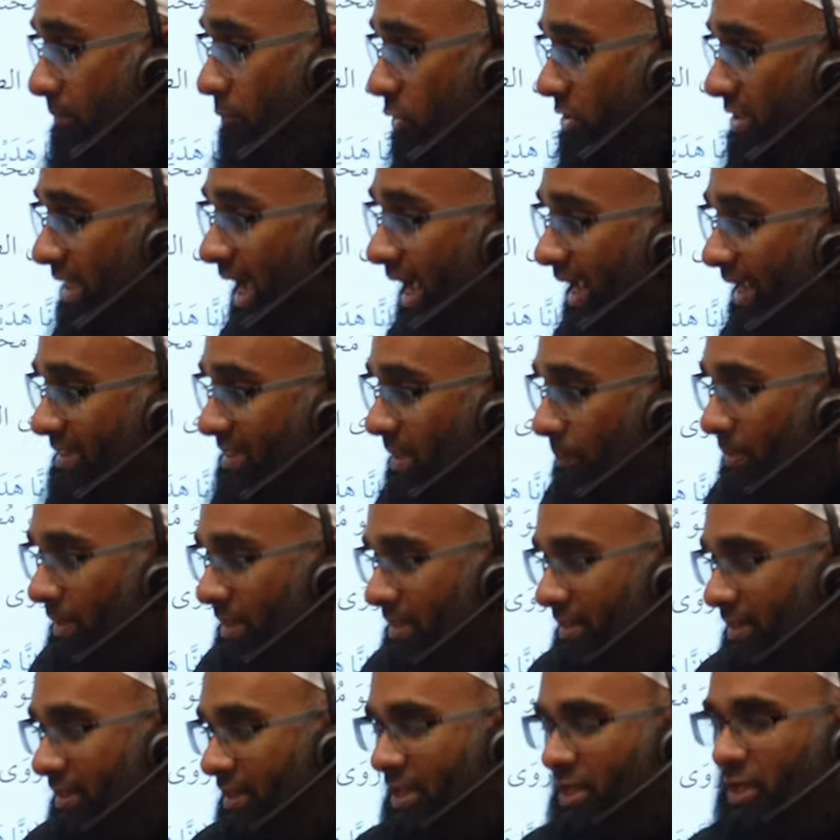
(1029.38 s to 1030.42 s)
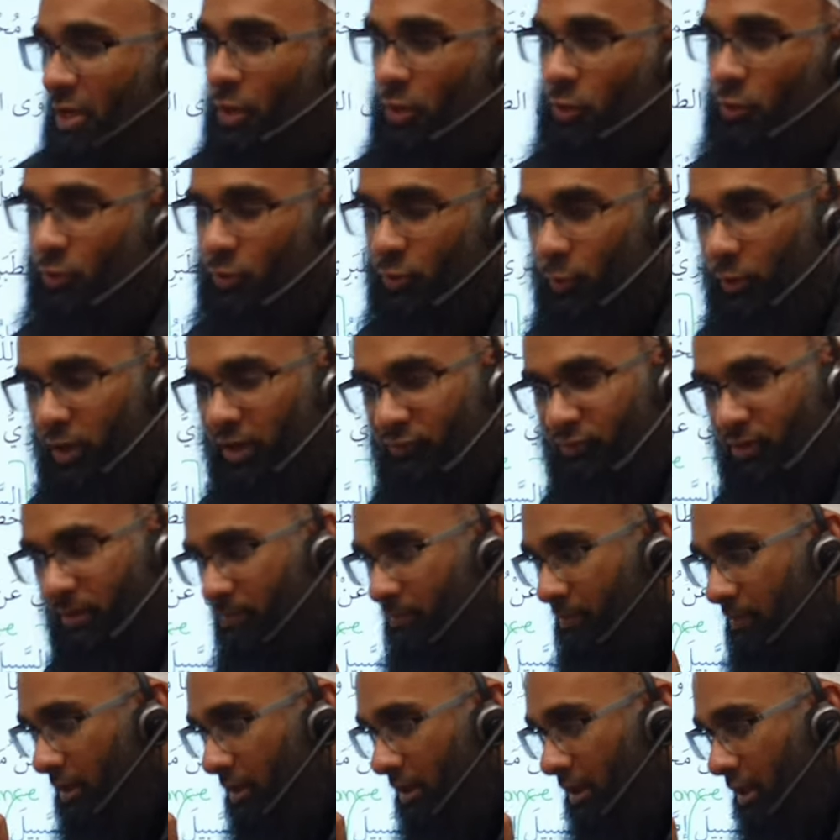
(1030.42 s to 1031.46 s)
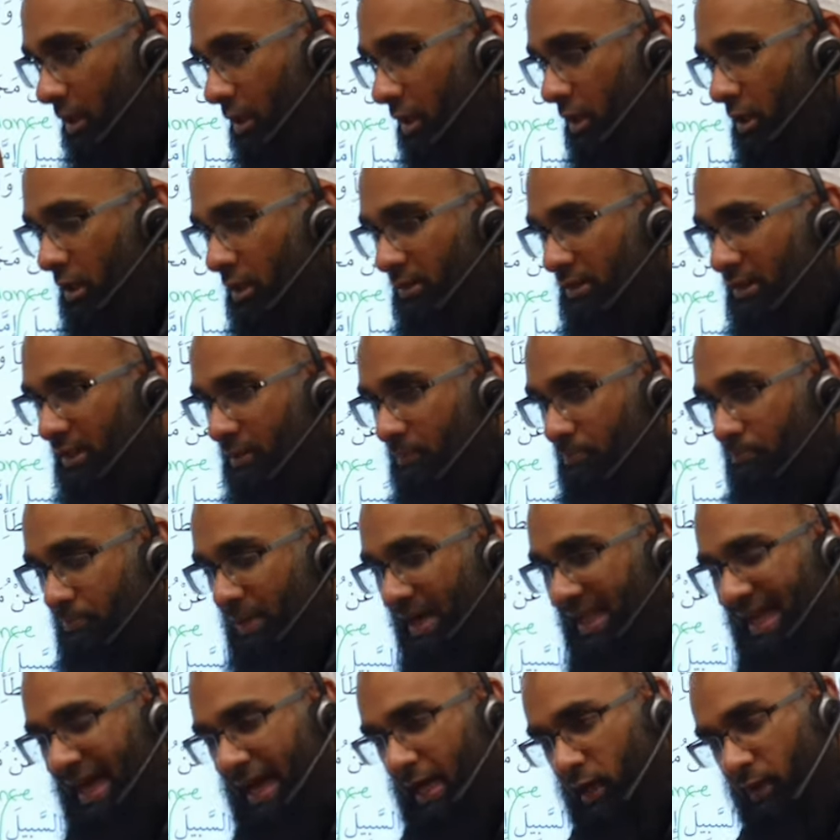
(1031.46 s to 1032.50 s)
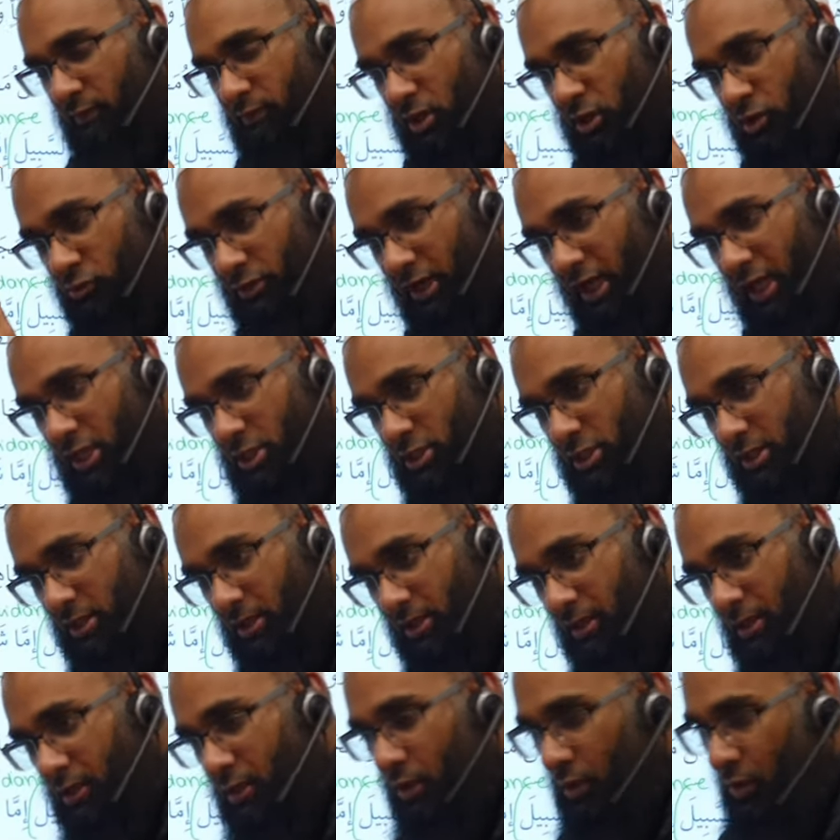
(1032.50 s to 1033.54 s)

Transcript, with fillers: Mujahid's opinion, you're going from the bayan of the creation